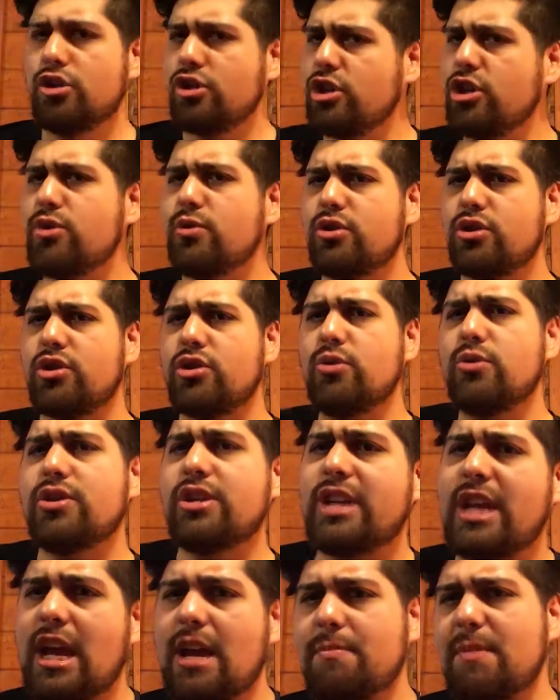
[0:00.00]
New to
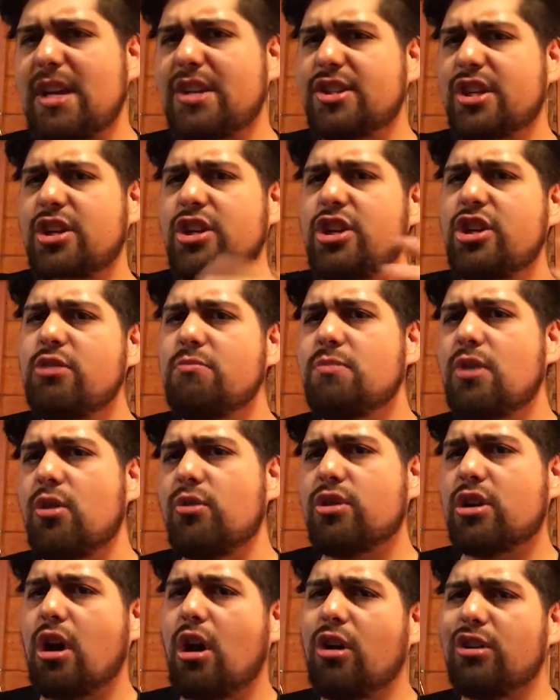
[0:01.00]
the game is a new
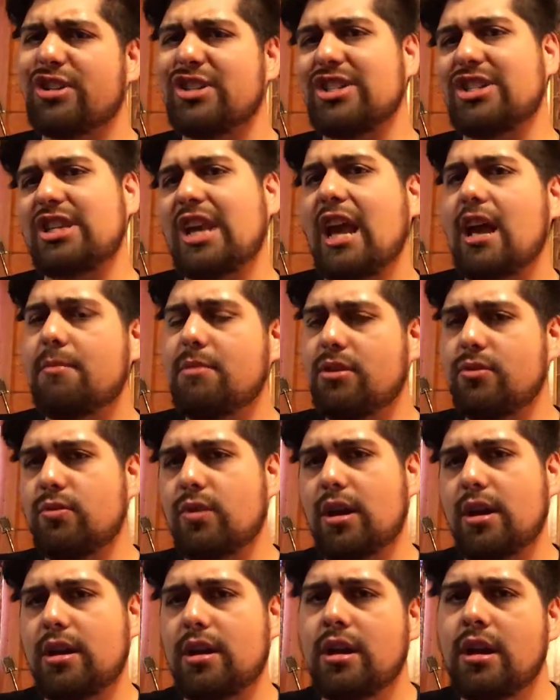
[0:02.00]
mode called Salmon
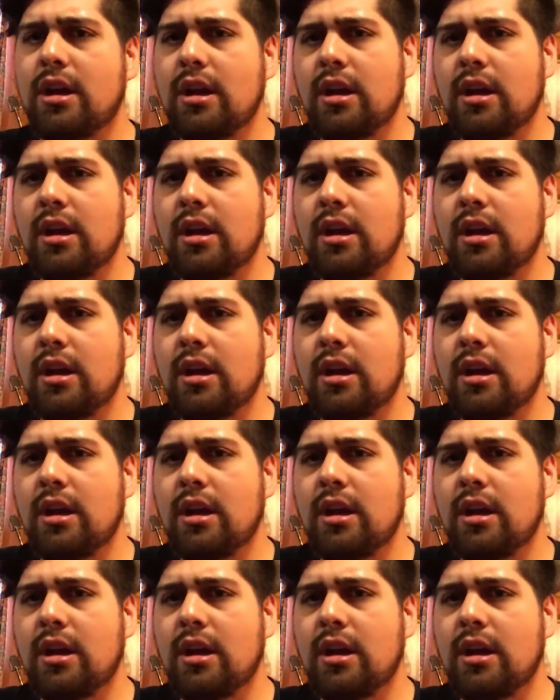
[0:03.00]
Run.